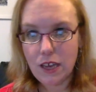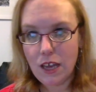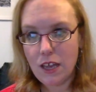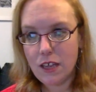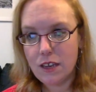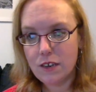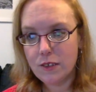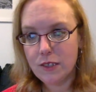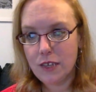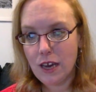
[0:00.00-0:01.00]
and
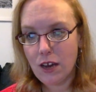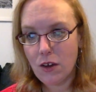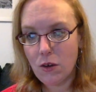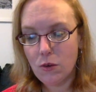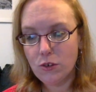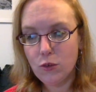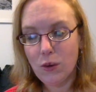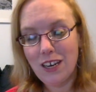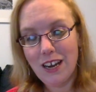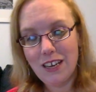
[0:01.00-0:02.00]
is now
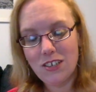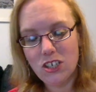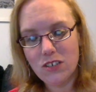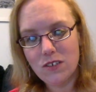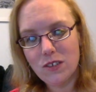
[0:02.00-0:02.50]
29 inches,